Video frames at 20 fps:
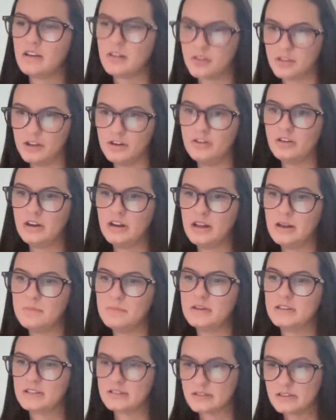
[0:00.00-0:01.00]
a theory and
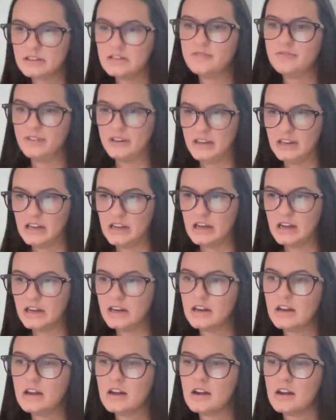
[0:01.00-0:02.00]
basically defending it.
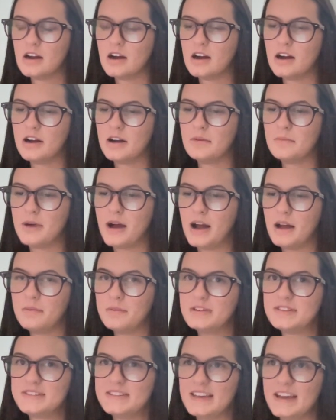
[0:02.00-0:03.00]
I
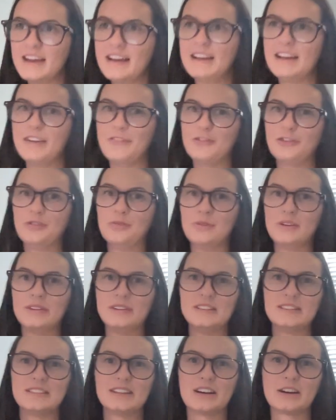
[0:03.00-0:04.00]
would say if you're really
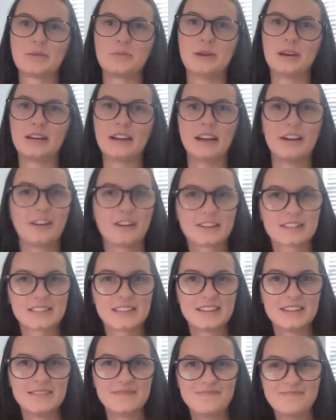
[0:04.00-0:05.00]
stuck, pick
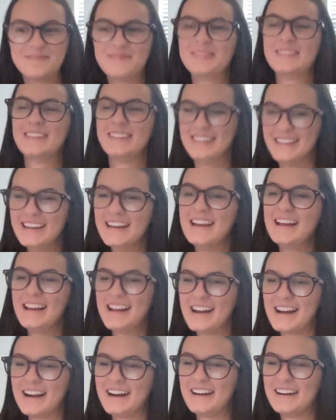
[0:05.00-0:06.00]
Erikson.
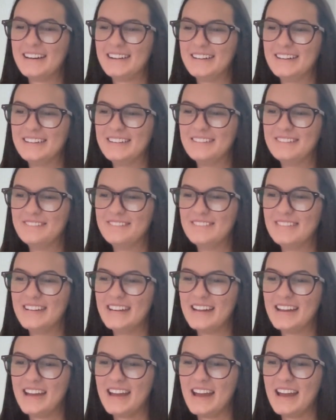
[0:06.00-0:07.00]
And
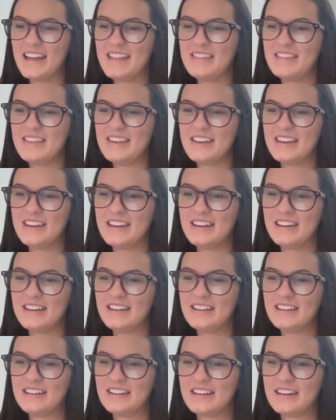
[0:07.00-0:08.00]

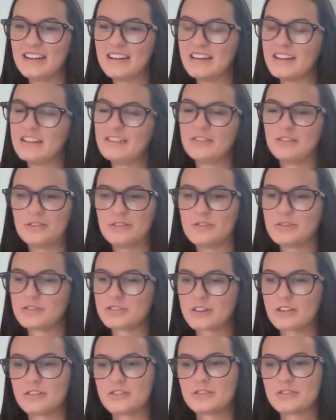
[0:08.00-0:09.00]
then again, Google
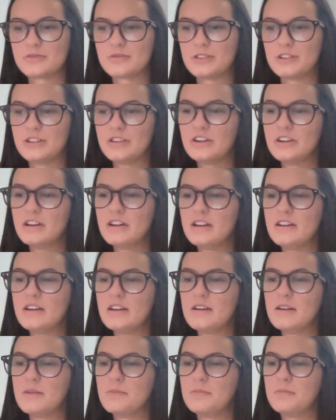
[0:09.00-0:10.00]
Scholar is really good,
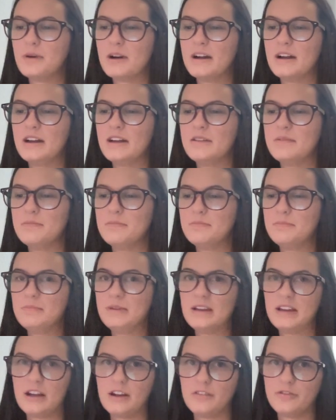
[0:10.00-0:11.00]
but be
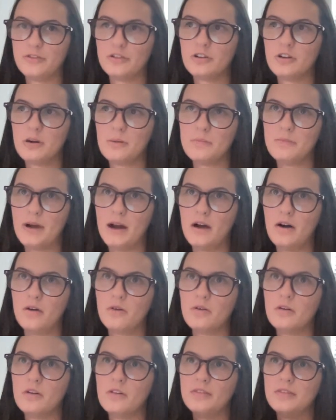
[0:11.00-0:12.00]
careful
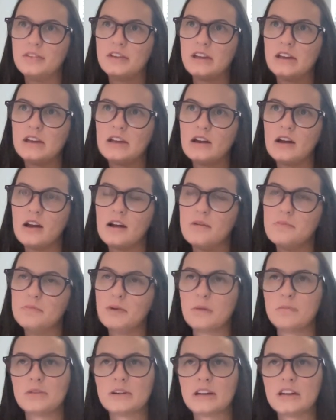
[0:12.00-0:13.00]
about the
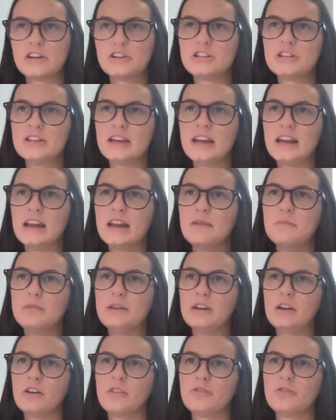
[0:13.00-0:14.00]
publication date, and be
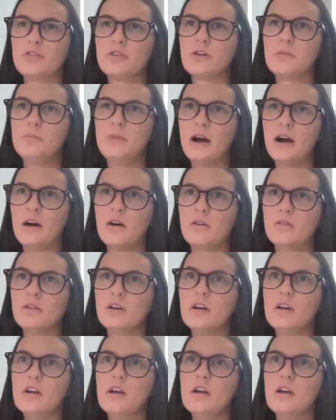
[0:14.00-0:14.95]
careful about